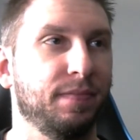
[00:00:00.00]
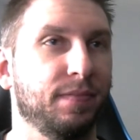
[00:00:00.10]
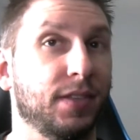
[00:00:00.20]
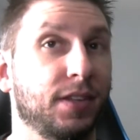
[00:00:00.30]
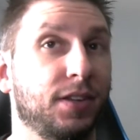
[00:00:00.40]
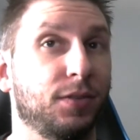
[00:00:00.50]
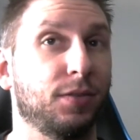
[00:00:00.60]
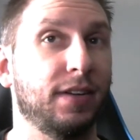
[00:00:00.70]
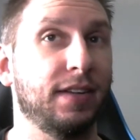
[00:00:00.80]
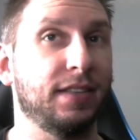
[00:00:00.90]
All
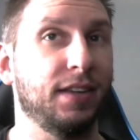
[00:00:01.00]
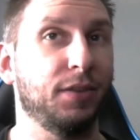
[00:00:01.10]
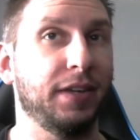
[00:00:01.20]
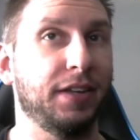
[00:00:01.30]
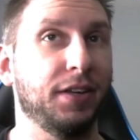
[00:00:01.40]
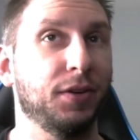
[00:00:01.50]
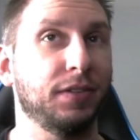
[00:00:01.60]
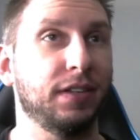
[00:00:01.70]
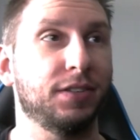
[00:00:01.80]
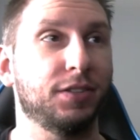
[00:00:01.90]
right, there we go.
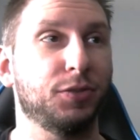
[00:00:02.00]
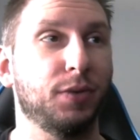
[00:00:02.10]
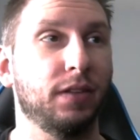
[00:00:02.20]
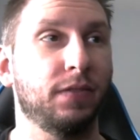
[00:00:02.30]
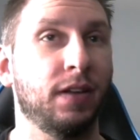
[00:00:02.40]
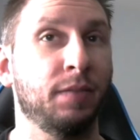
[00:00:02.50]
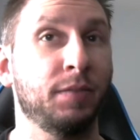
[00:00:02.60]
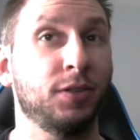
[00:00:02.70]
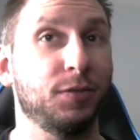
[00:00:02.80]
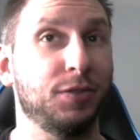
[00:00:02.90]
There's the trailer for
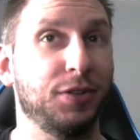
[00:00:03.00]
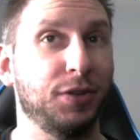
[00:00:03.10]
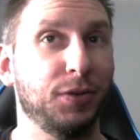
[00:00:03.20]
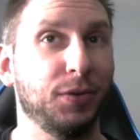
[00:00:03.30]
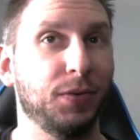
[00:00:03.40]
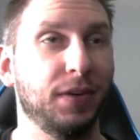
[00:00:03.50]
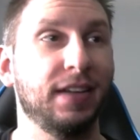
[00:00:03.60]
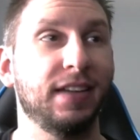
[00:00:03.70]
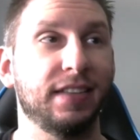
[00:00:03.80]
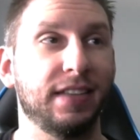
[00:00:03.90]
episode two.
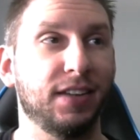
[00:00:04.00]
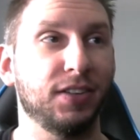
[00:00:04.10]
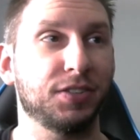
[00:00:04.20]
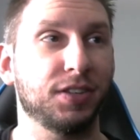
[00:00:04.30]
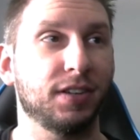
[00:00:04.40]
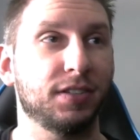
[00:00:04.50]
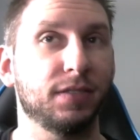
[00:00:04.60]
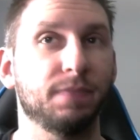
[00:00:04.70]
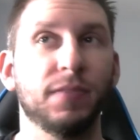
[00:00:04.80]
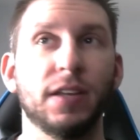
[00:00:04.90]
That looks awesome.
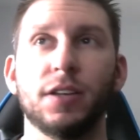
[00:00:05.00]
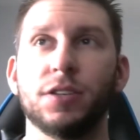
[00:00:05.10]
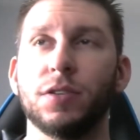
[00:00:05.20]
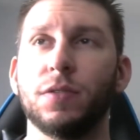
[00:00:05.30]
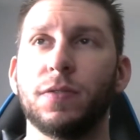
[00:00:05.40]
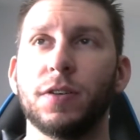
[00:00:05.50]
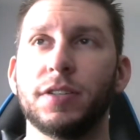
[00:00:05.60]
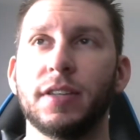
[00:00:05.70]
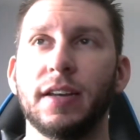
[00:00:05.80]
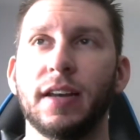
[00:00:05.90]
So first
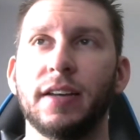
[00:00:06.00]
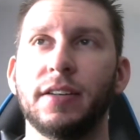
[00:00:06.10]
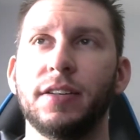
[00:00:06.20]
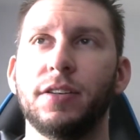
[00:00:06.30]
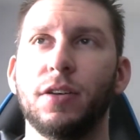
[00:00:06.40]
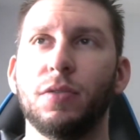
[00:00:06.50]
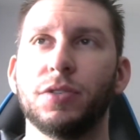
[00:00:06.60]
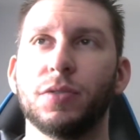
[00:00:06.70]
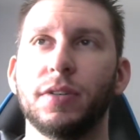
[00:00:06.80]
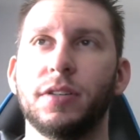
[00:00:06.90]
thing I didn't know was
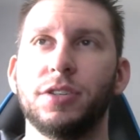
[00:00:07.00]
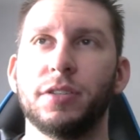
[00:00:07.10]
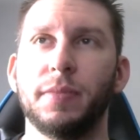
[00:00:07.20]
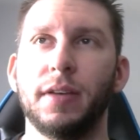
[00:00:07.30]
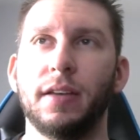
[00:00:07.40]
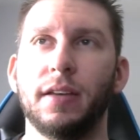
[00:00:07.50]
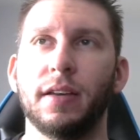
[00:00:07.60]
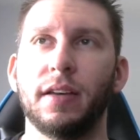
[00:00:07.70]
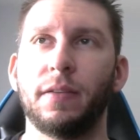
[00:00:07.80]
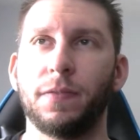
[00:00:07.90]
going to just be
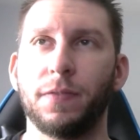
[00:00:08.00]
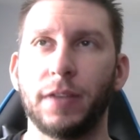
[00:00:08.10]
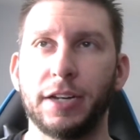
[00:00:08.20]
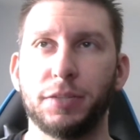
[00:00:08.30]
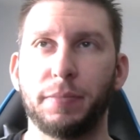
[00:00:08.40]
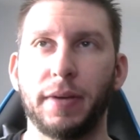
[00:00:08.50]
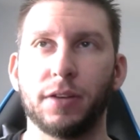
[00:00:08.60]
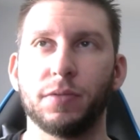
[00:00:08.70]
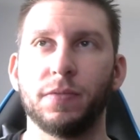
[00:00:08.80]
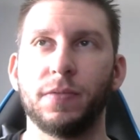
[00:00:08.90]
a flashback
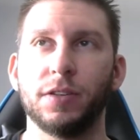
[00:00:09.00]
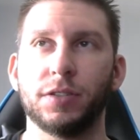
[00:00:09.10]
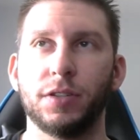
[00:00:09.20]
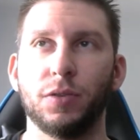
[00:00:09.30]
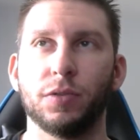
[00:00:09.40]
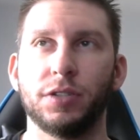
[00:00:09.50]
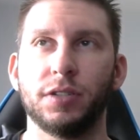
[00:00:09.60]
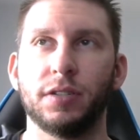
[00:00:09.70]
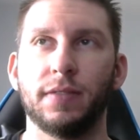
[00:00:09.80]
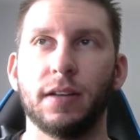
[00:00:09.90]
reveals the origins
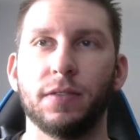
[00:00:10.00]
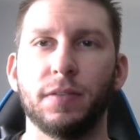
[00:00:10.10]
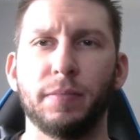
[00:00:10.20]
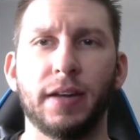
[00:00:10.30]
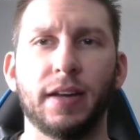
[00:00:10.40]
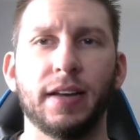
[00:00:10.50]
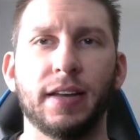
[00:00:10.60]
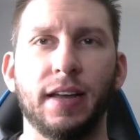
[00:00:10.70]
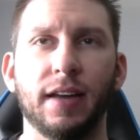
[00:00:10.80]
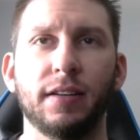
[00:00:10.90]
of Alpha and Beta. I
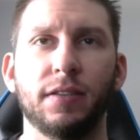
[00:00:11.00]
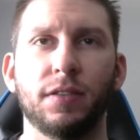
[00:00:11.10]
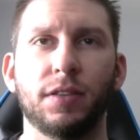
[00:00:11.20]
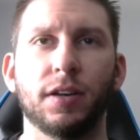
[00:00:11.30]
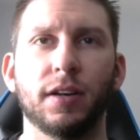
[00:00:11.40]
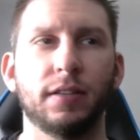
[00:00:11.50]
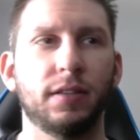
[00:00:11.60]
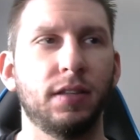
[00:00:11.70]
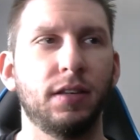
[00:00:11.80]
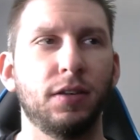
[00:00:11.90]
kind of thought
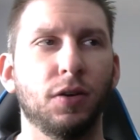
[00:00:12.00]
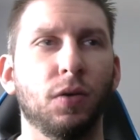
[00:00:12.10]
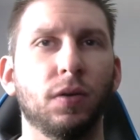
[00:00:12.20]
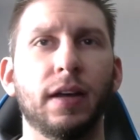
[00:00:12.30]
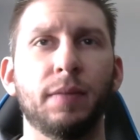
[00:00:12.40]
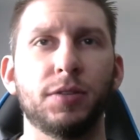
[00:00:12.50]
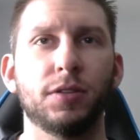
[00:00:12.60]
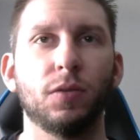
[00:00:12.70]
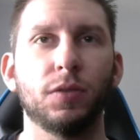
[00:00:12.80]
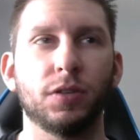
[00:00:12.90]
the whole episode
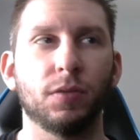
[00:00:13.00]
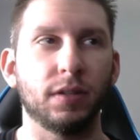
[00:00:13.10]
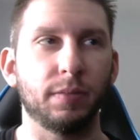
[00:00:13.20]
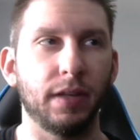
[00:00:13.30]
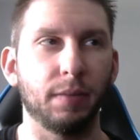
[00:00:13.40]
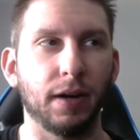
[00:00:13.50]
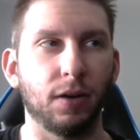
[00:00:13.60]
was going to be about,